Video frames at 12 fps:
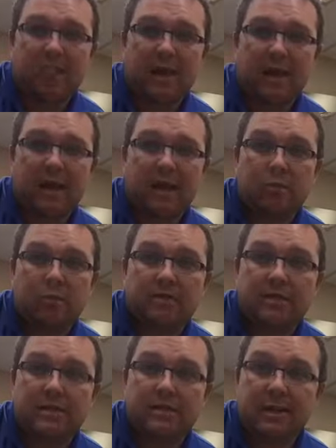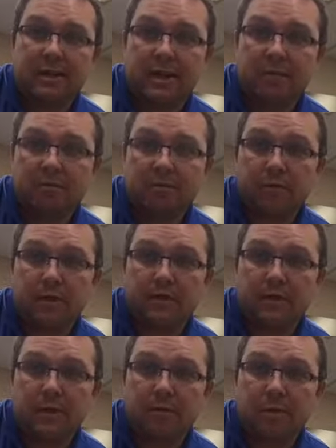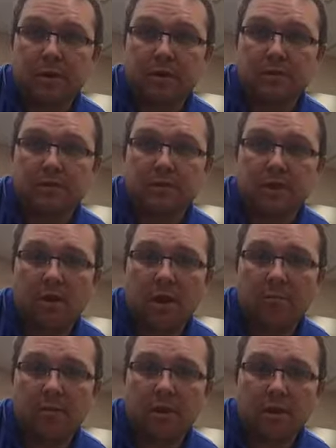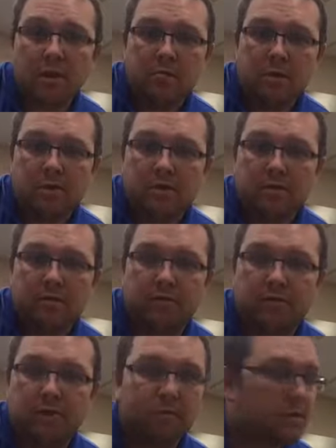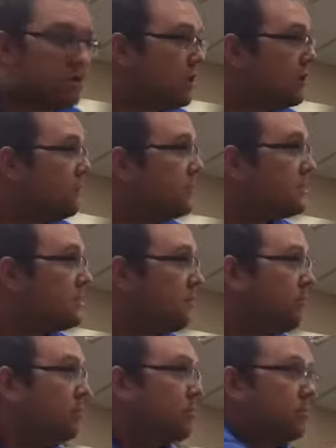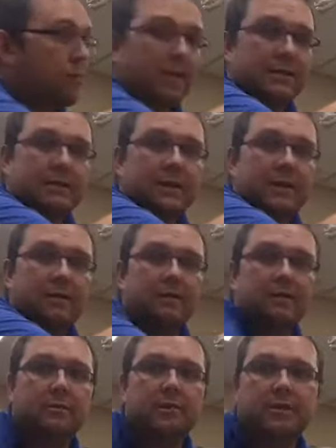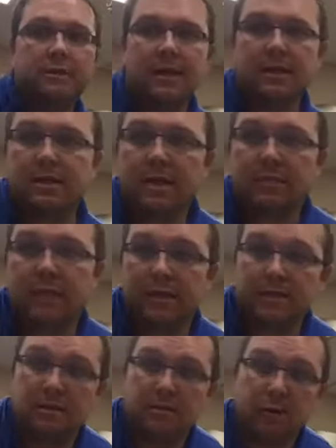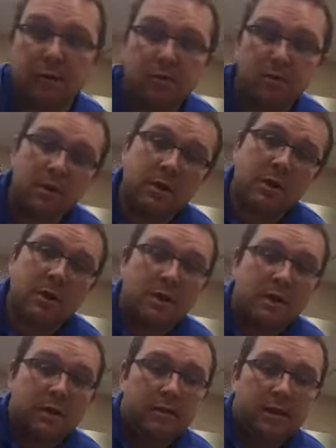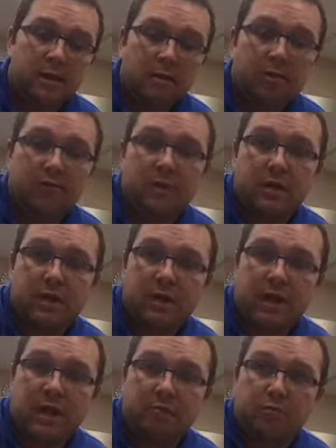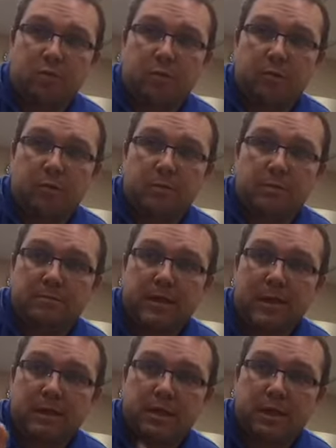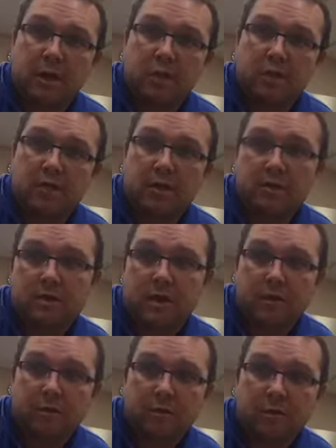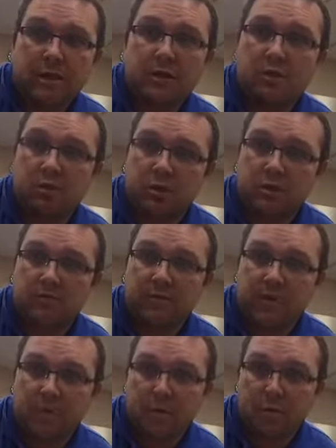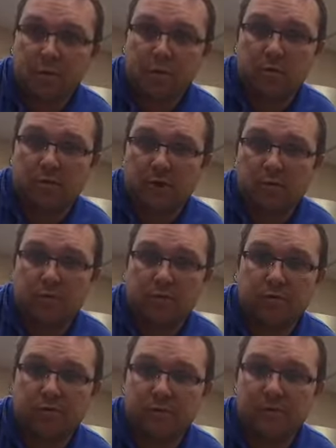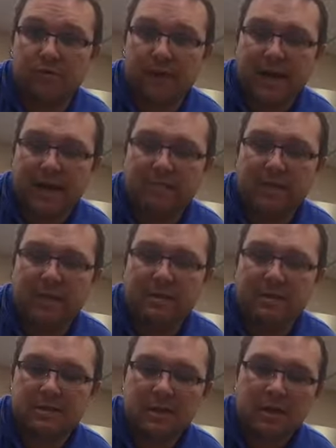pain with sitting for extended periods of time because of the firm surface compressing the tendon up against the bone. They're often going to have problems bending over. So I do CrossFit and I work with a number of CrossFit athletes,